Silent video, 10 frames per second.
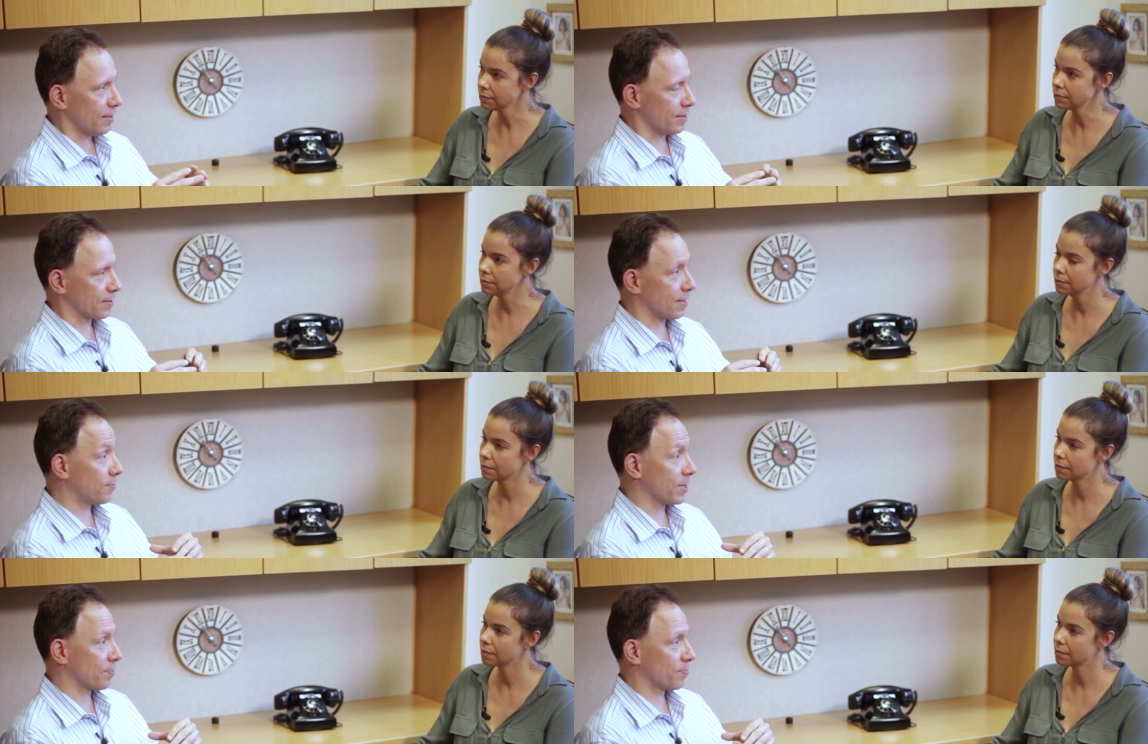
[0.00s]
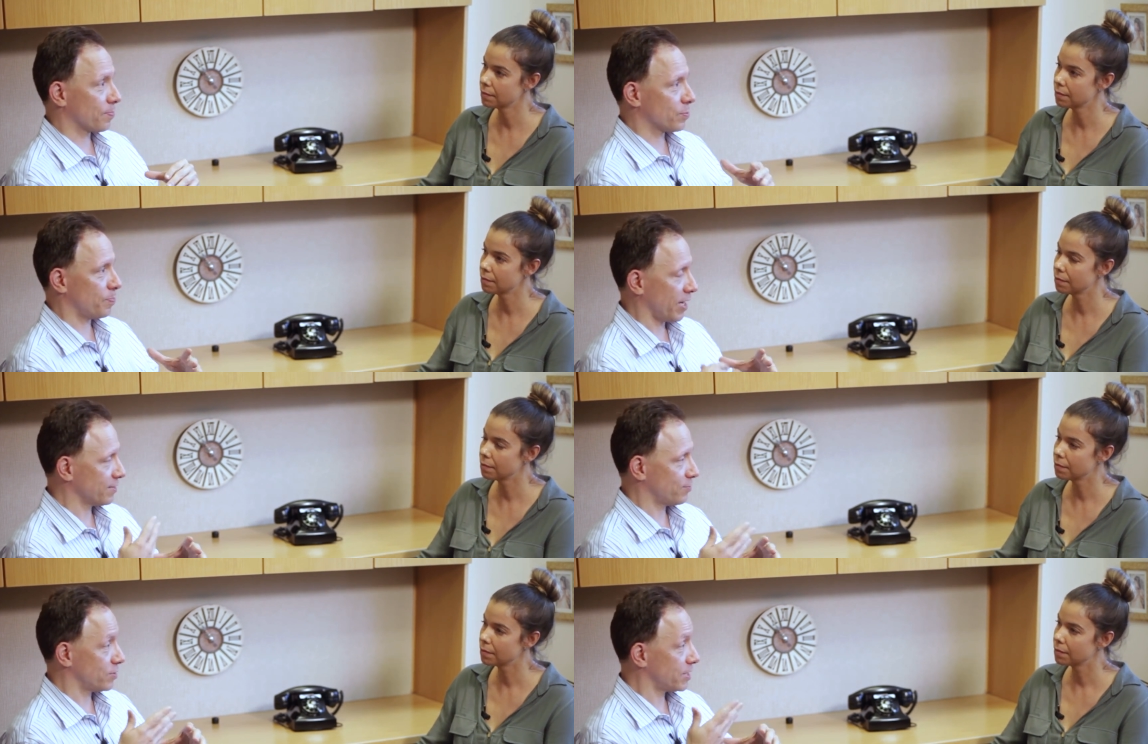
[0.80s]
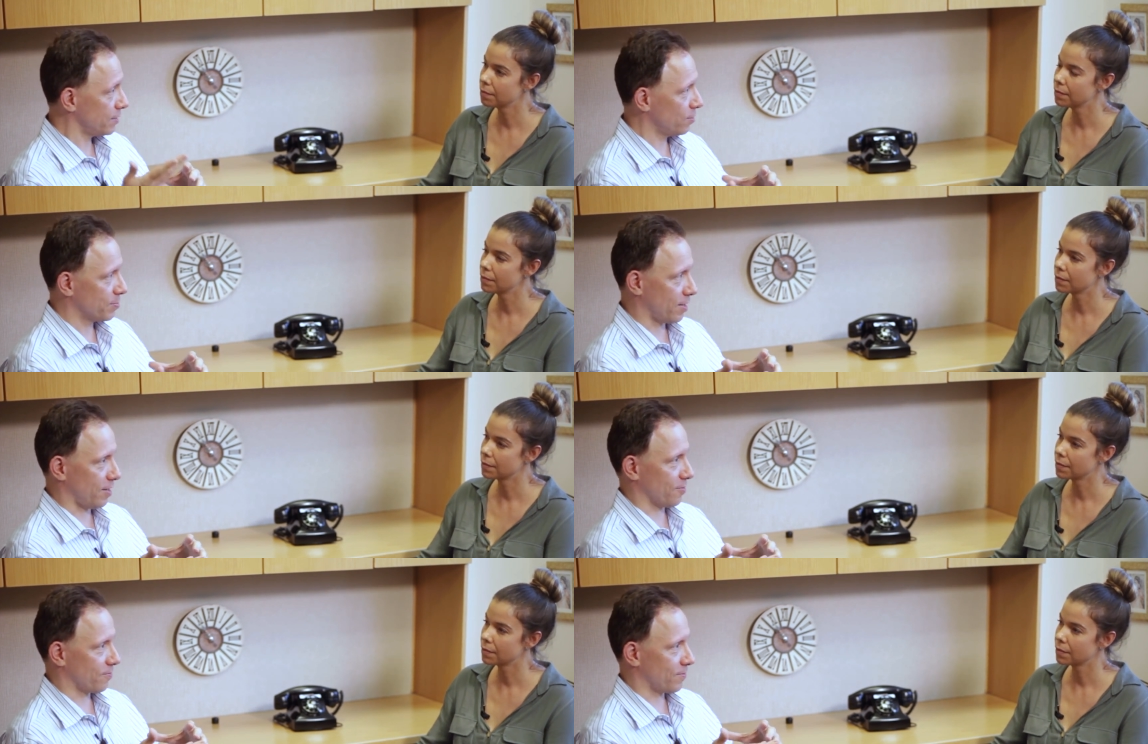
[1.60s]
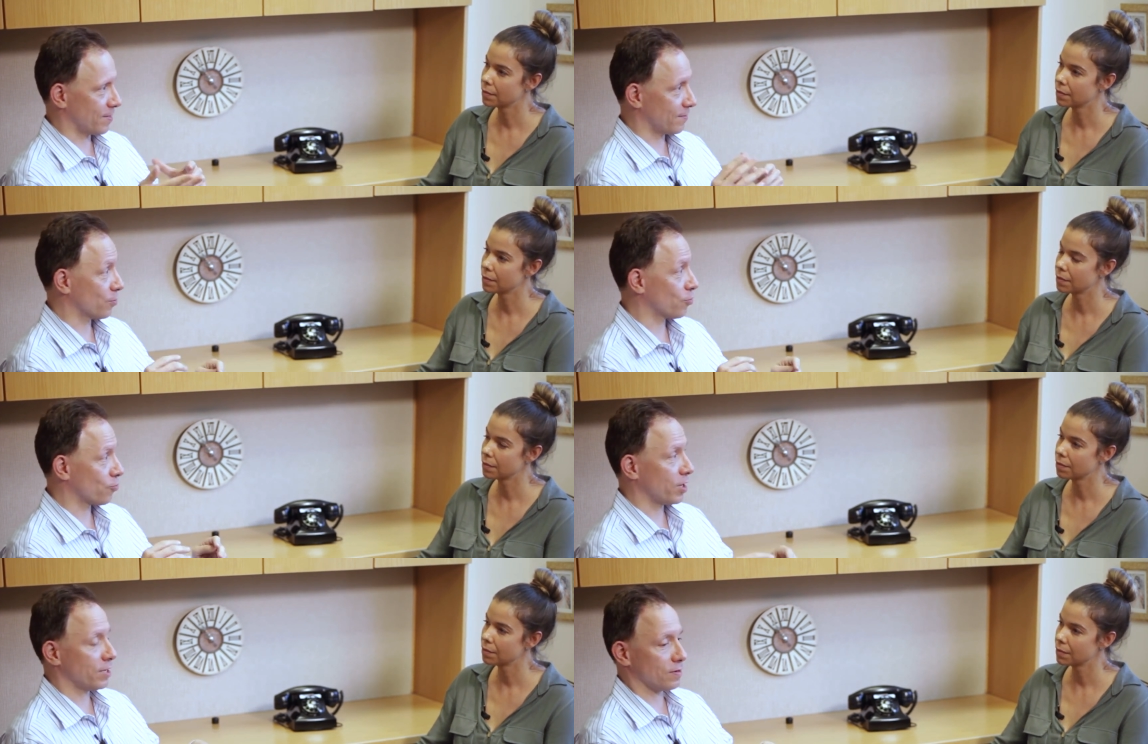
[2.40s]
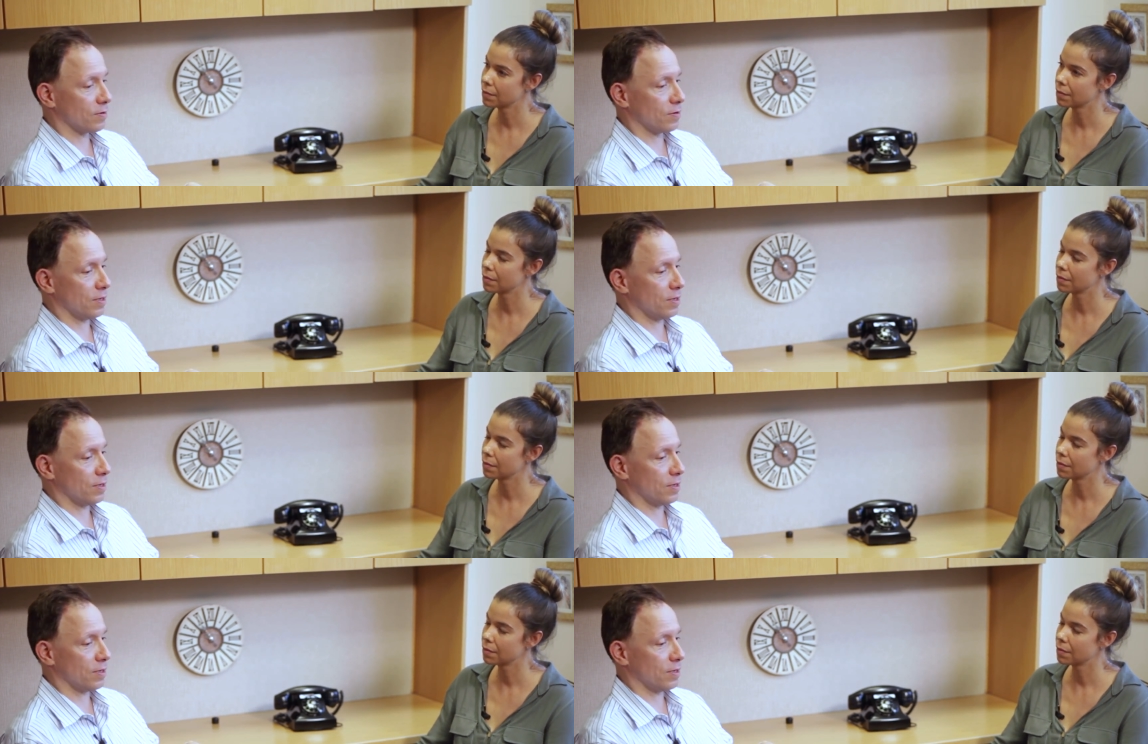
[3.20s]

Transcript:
Speaker 1: and coming back to telomere length that's a great